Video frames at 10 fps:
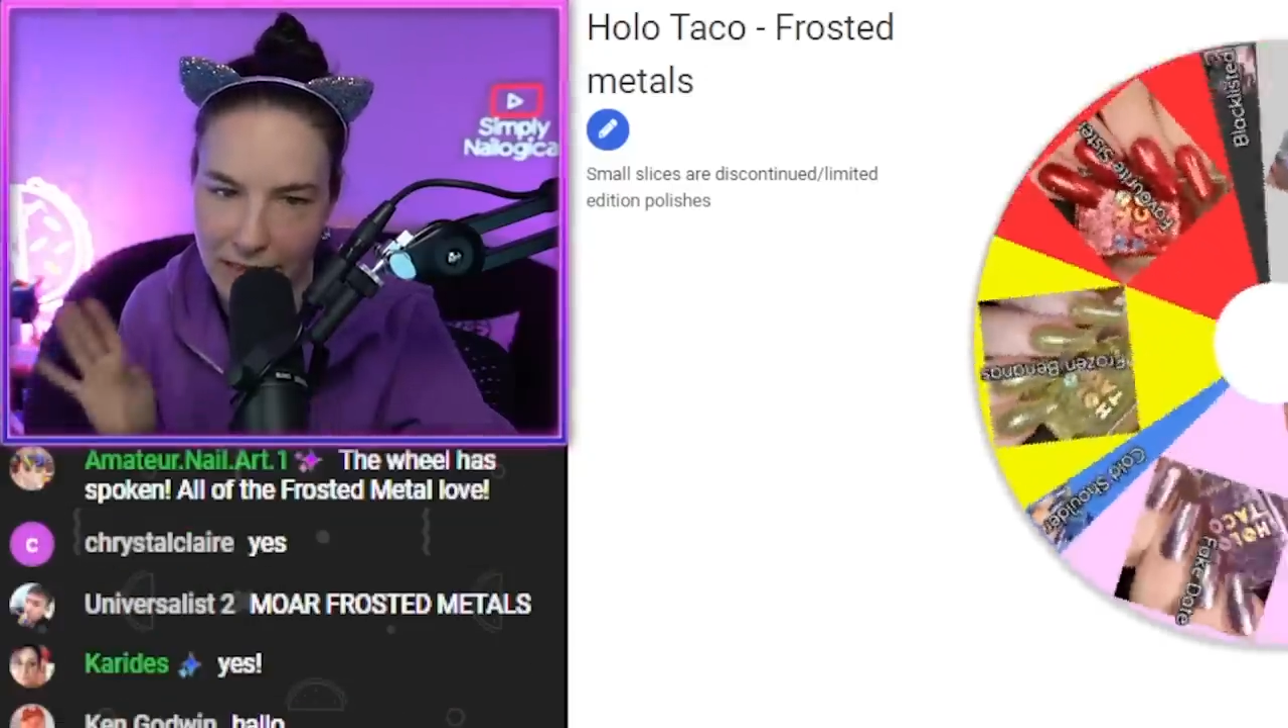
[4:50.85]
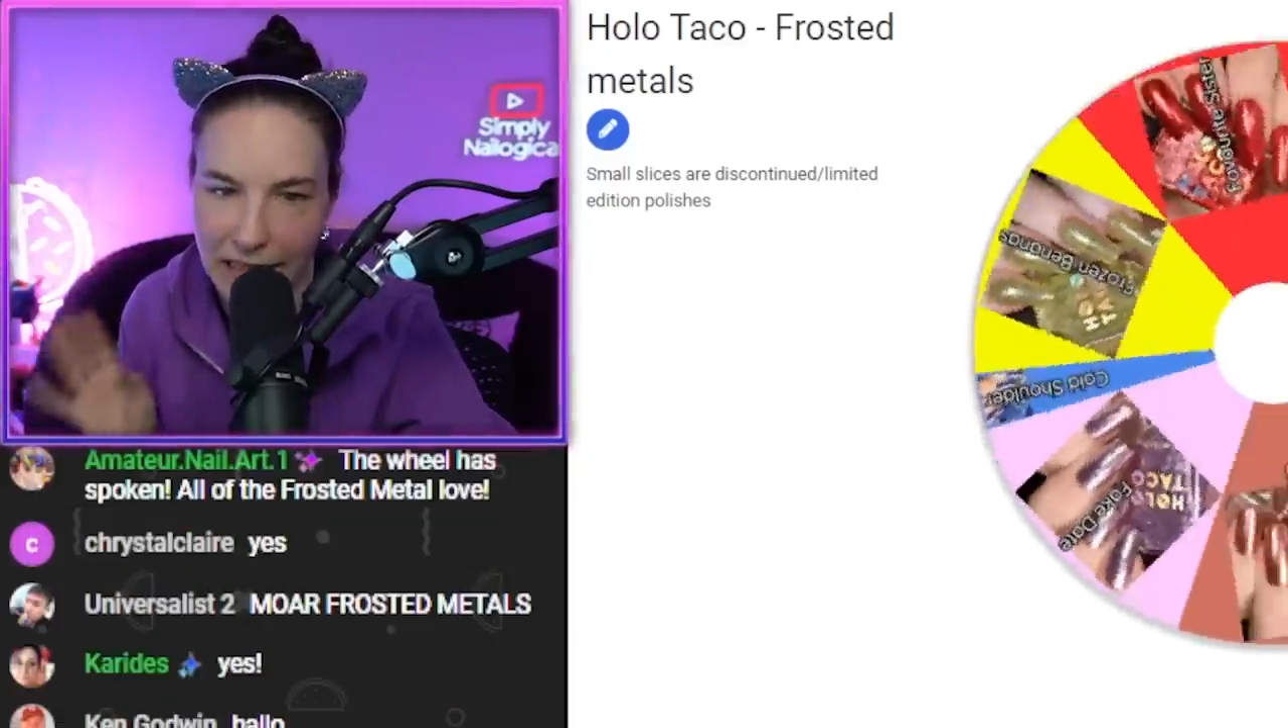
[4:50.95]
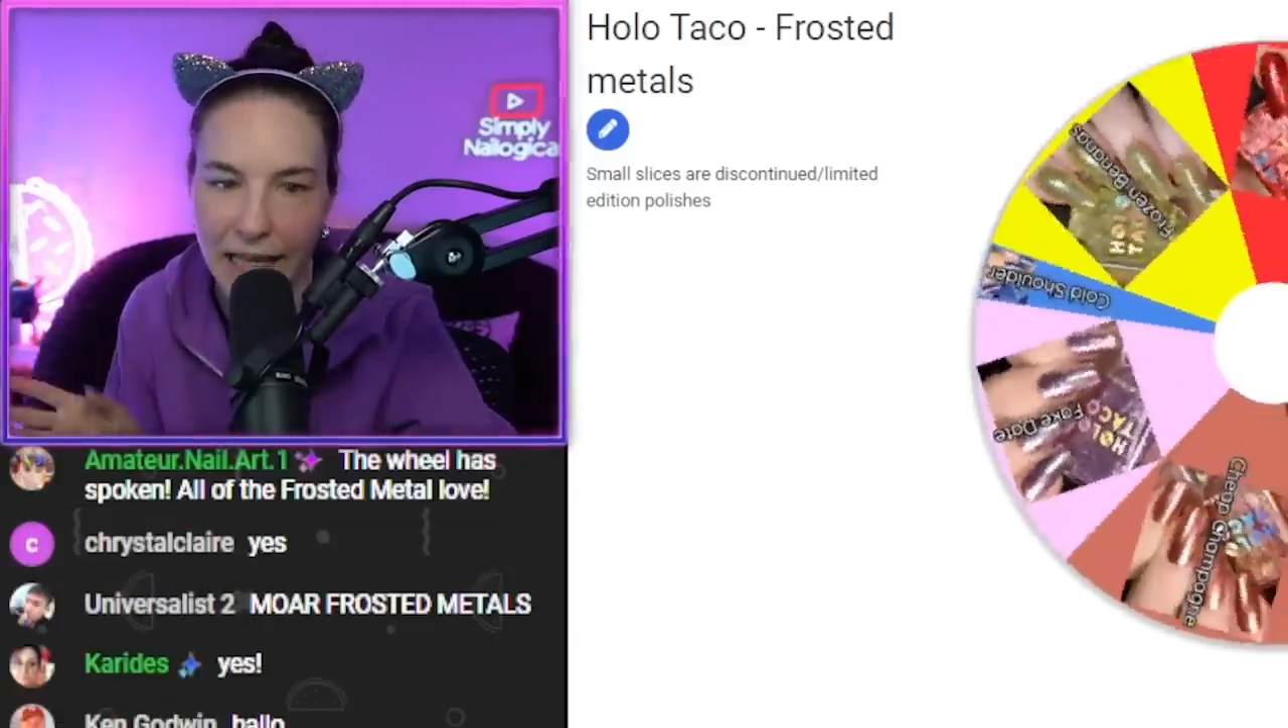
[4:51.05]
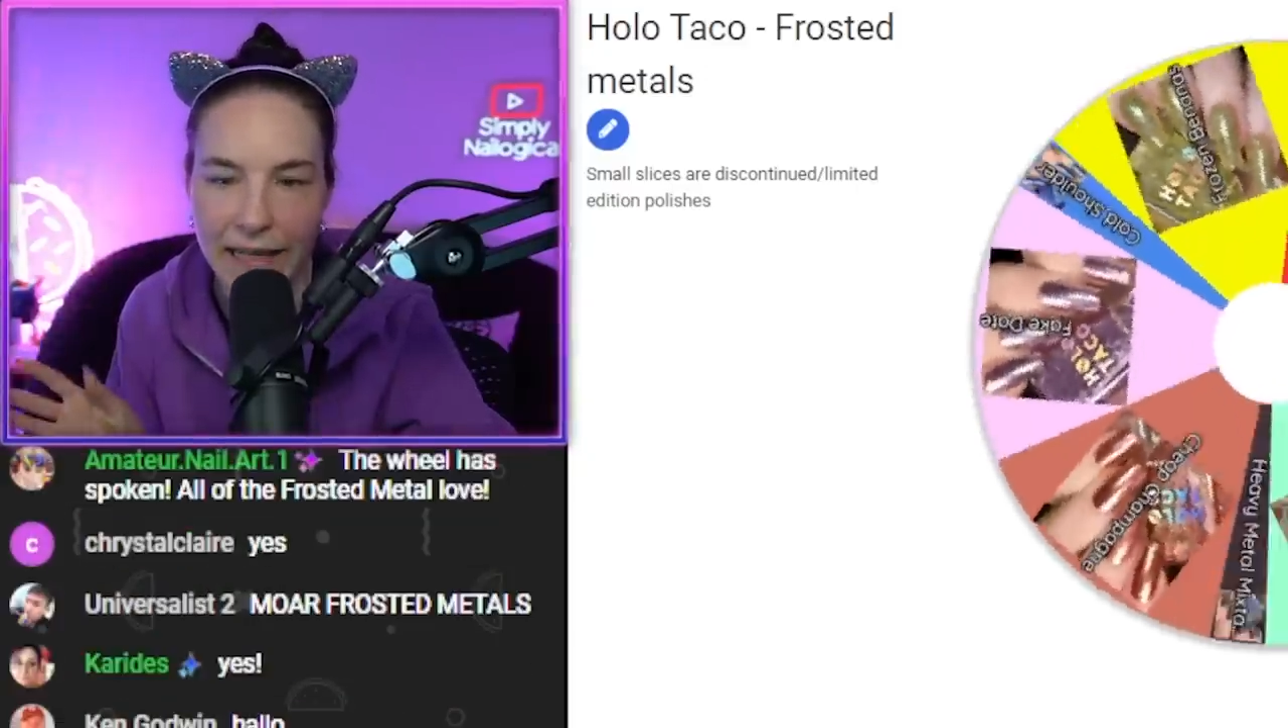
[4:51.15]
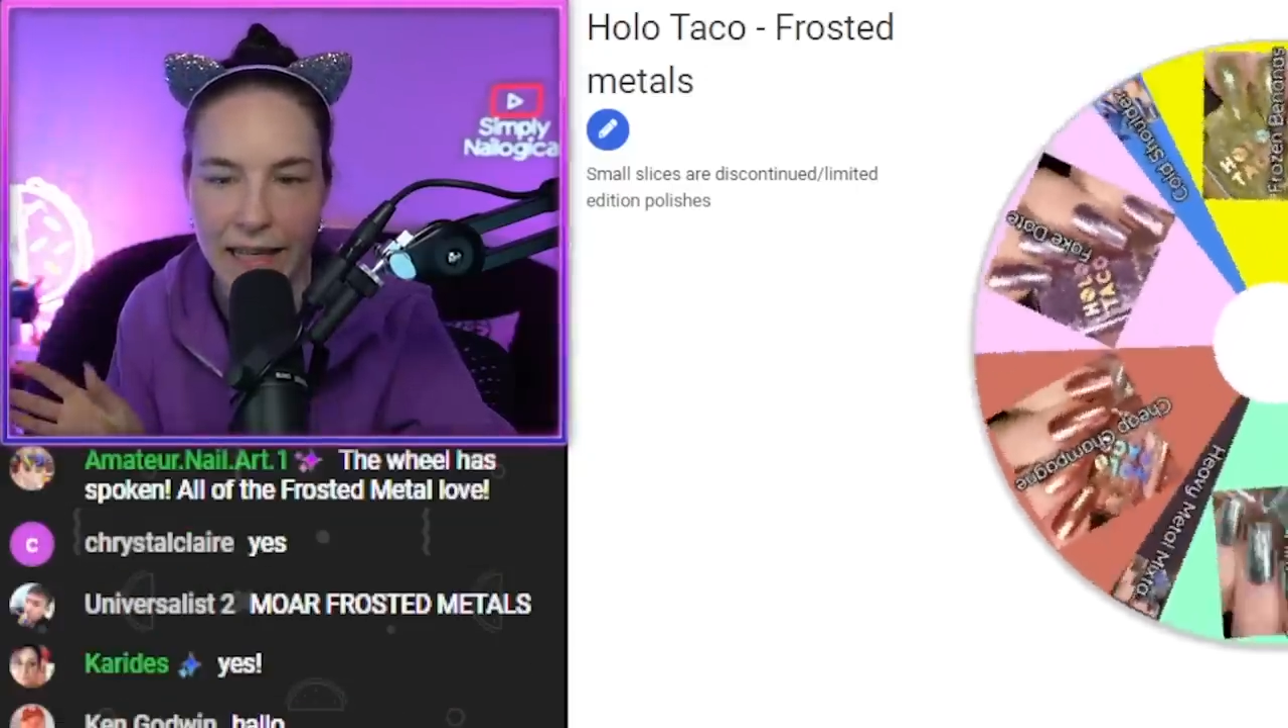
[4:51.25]

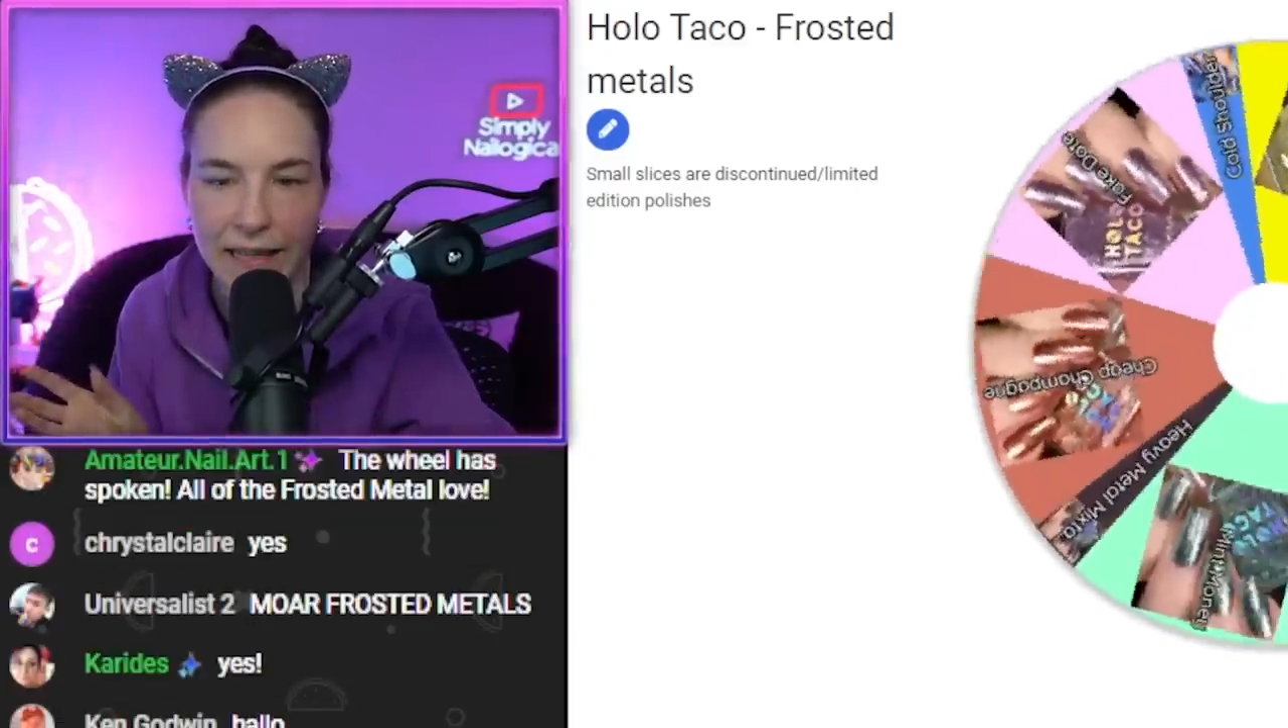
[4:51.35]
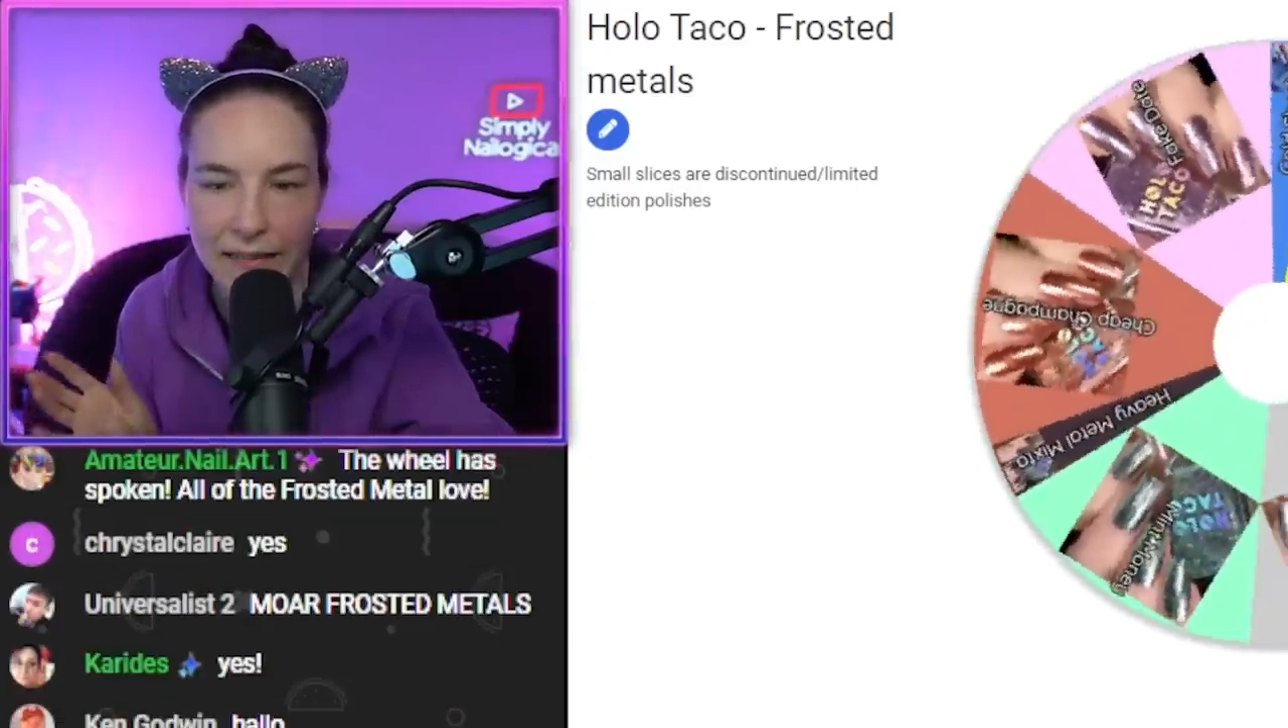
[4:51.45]
that again.